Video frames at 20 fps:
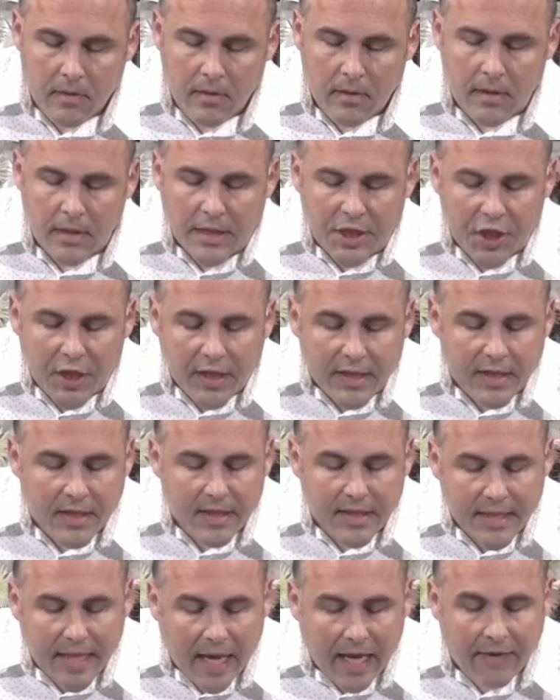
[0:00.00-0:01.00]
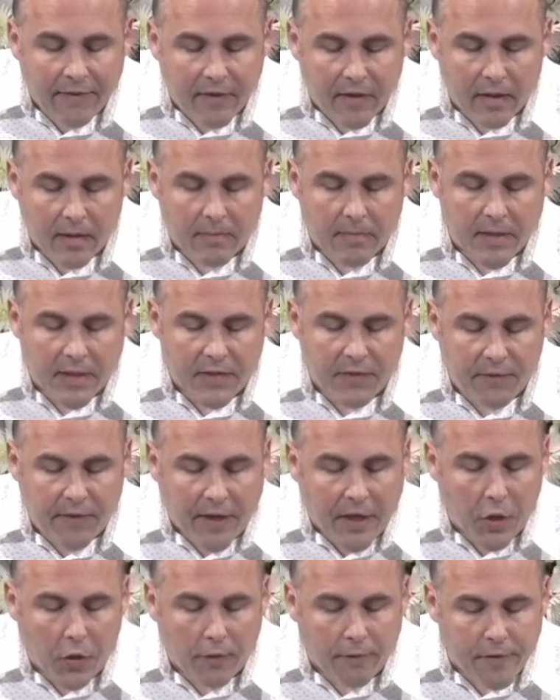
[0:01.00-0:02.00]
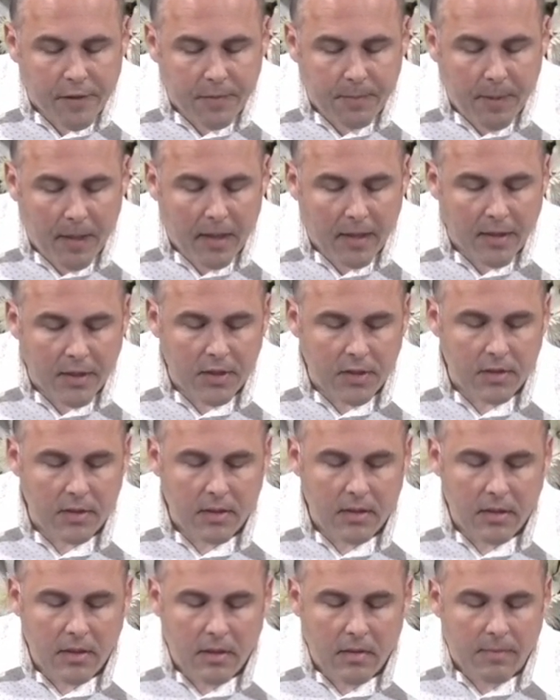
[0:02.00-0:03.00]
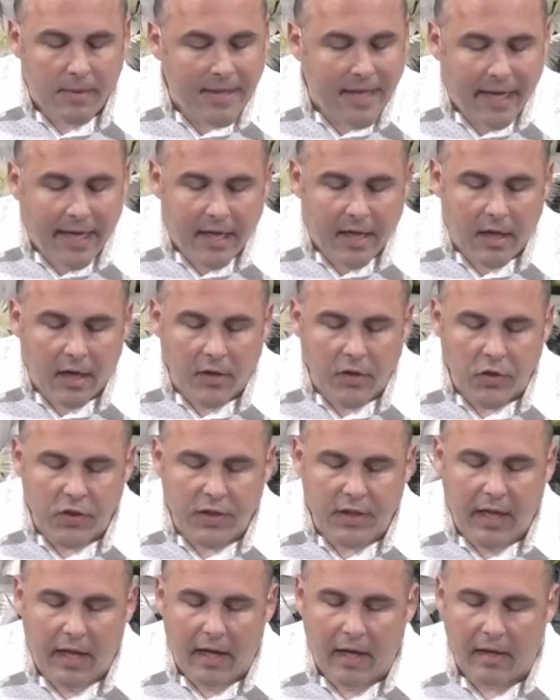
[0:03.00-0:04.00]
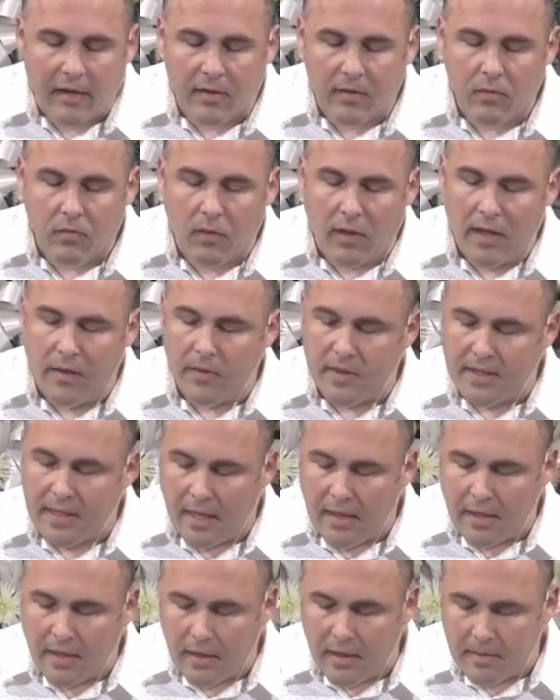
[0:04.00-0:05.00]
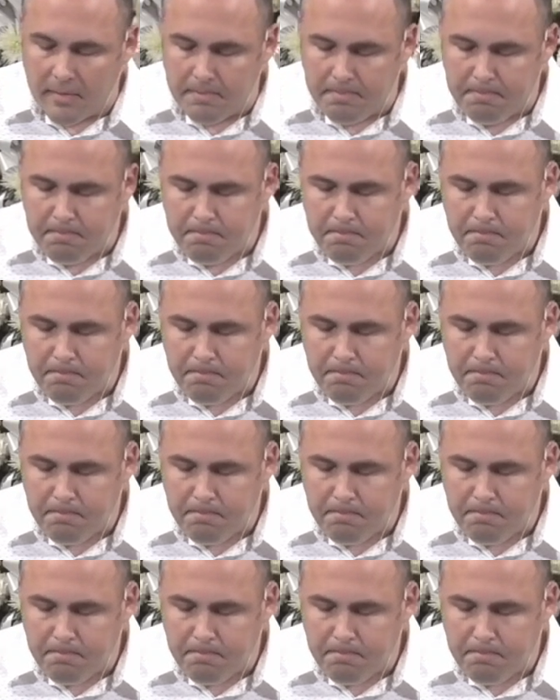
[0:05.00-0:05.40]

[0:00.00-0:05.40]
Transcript: And Jesus gave them this figure of speech, but they didn't understand what he was telling them.